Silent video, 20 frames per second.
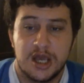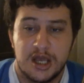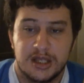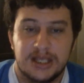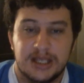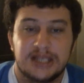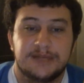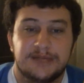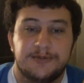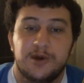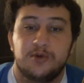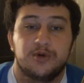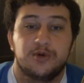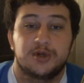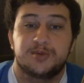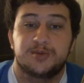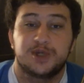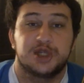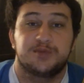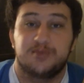This feud
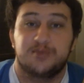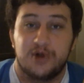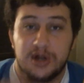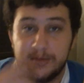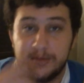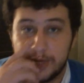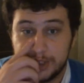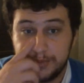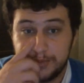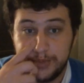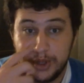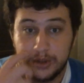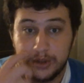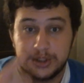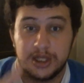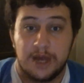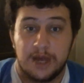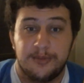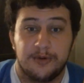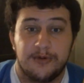was just pretty much
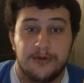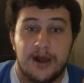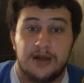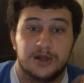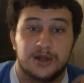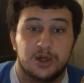built up around